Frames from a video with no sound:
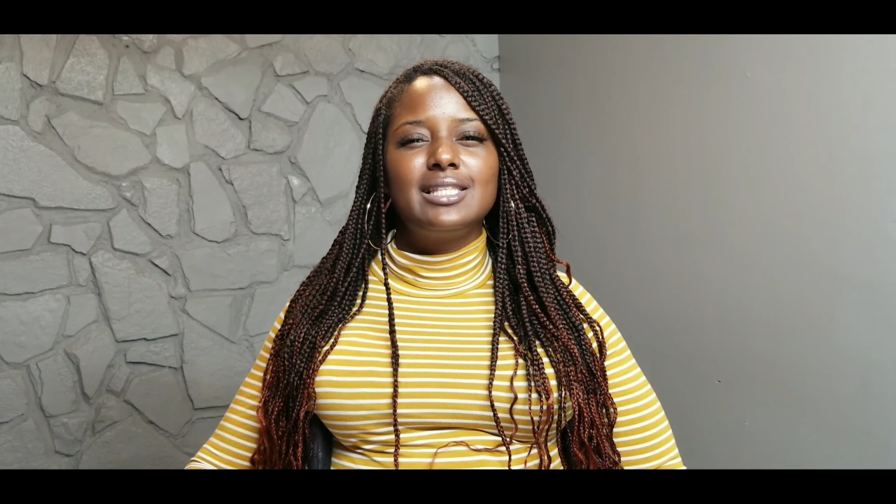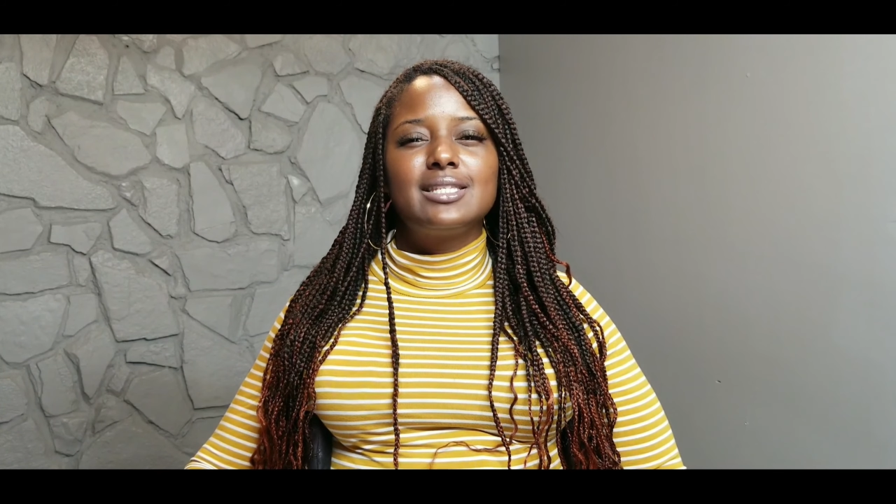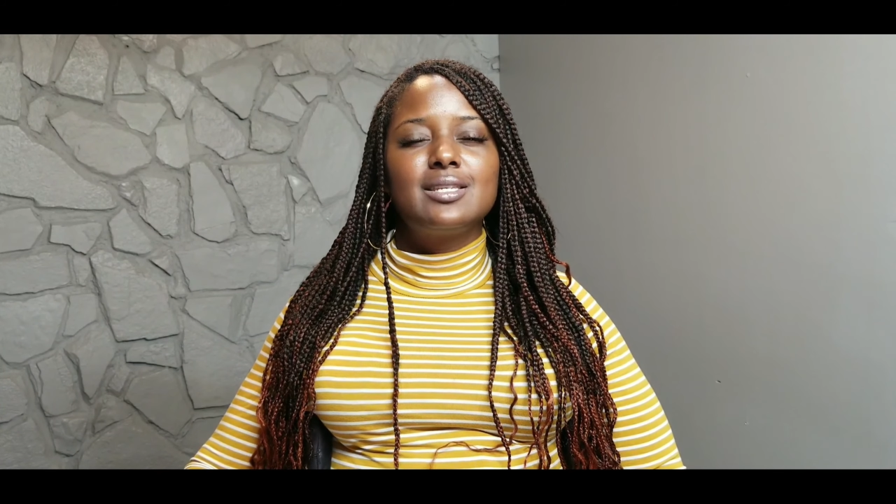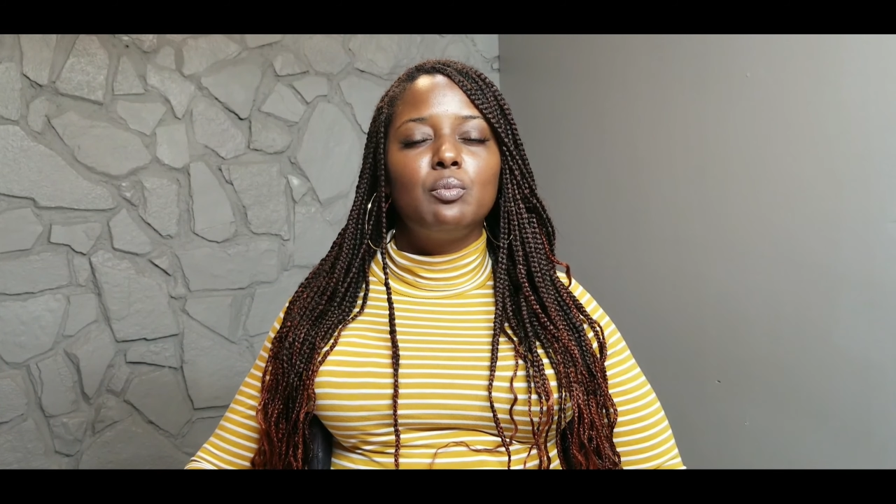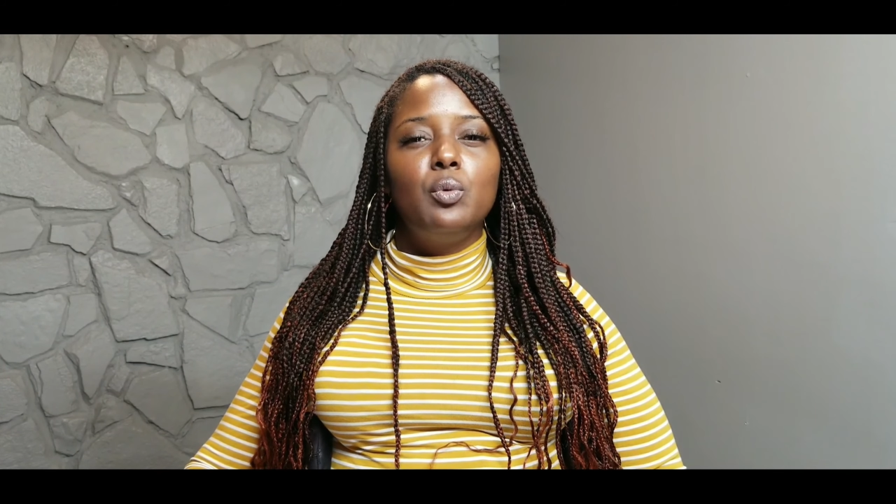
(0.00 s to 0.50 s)

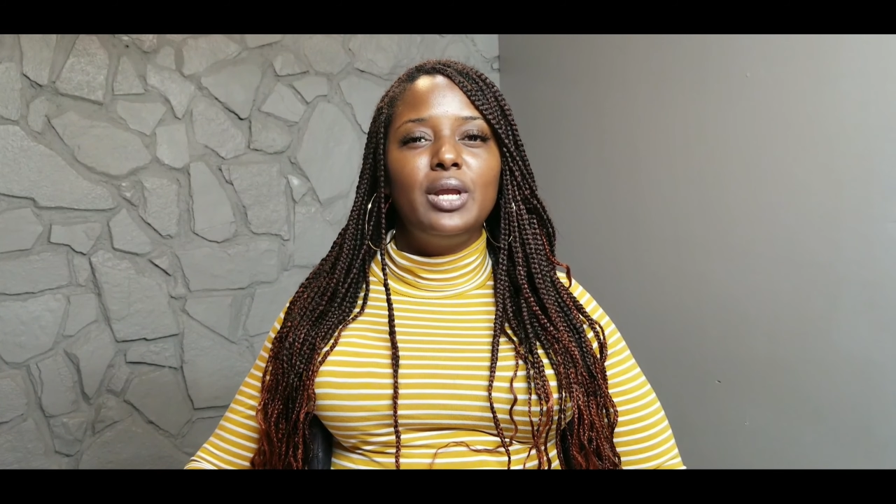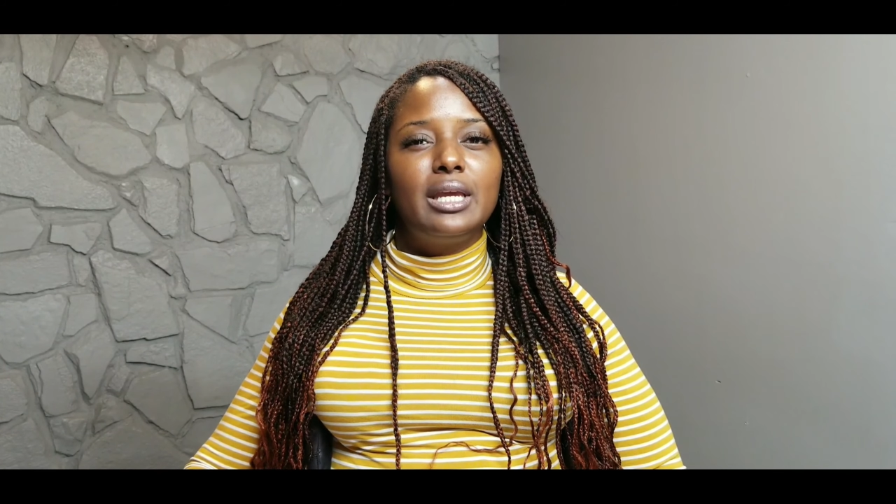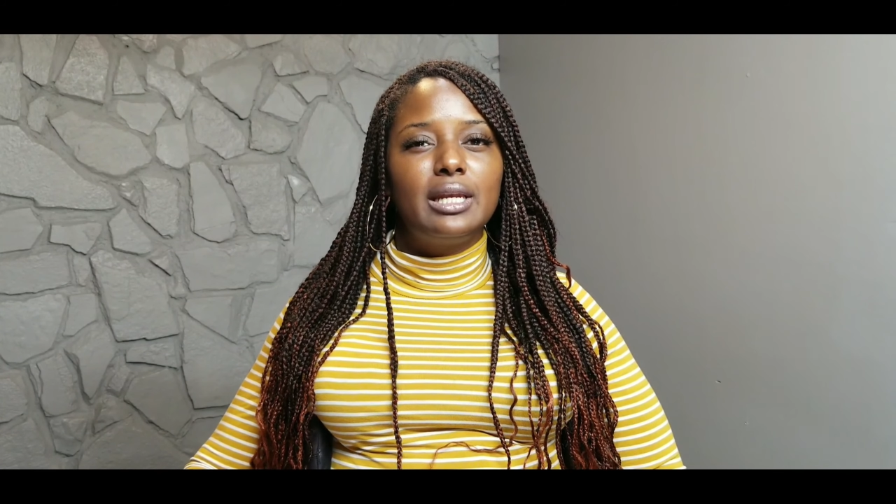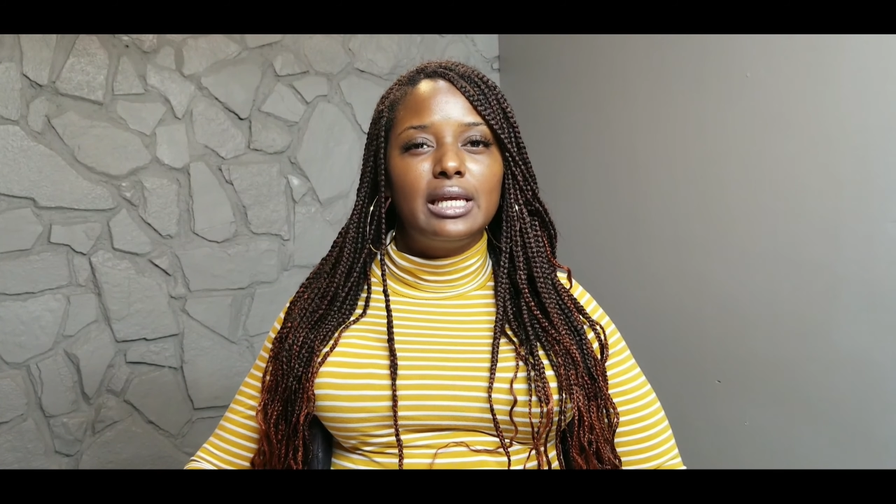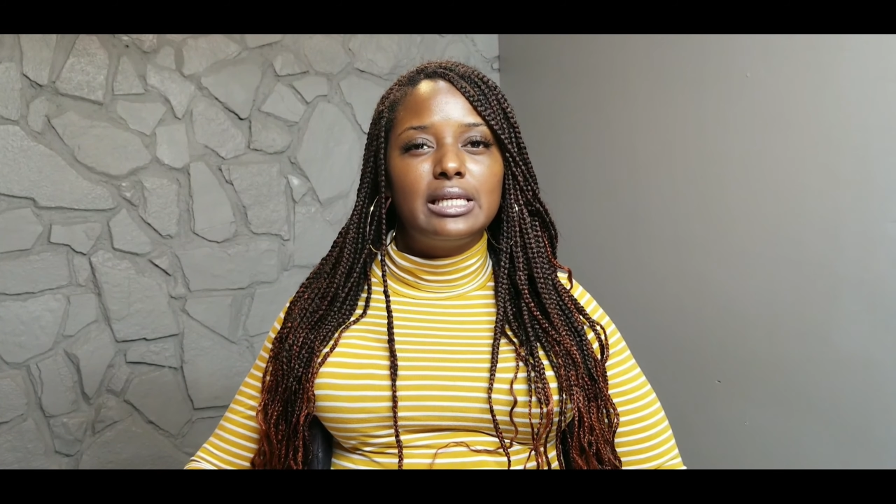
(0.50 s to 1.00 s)
some
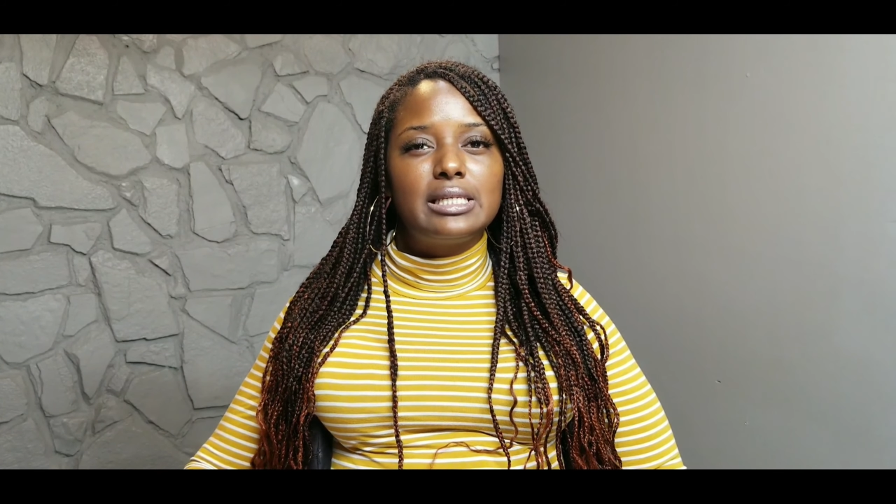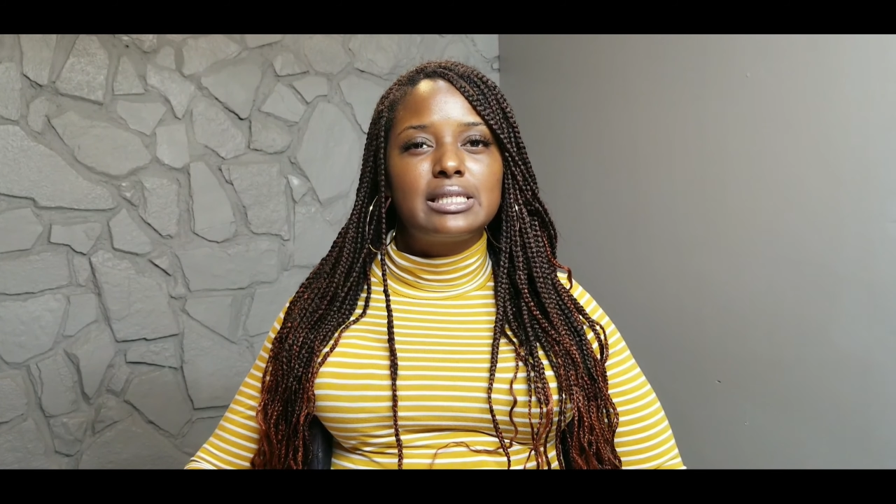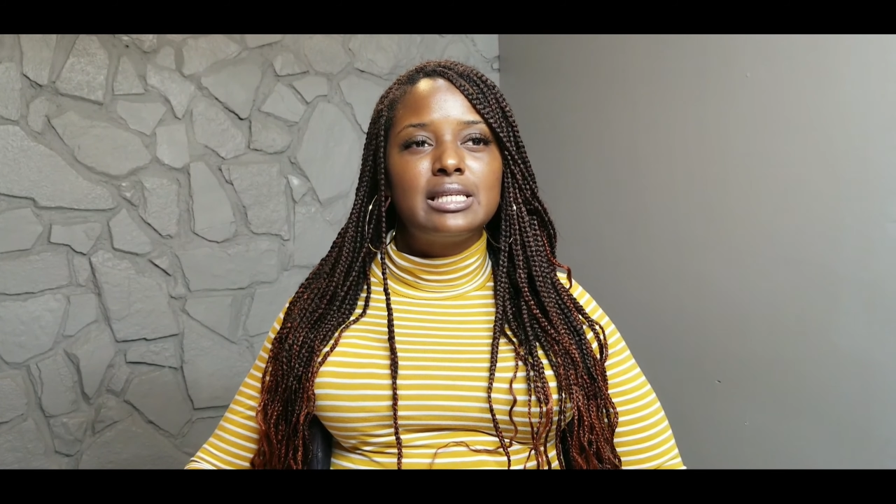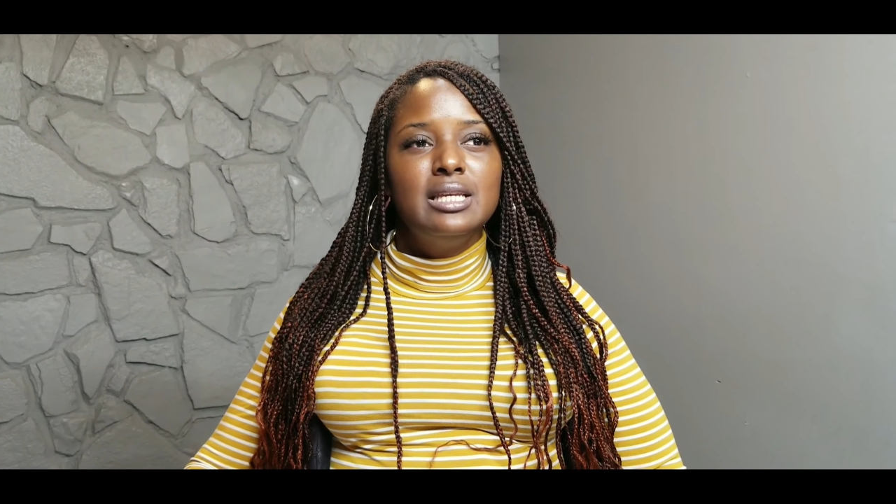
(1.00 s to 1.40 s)
weakness.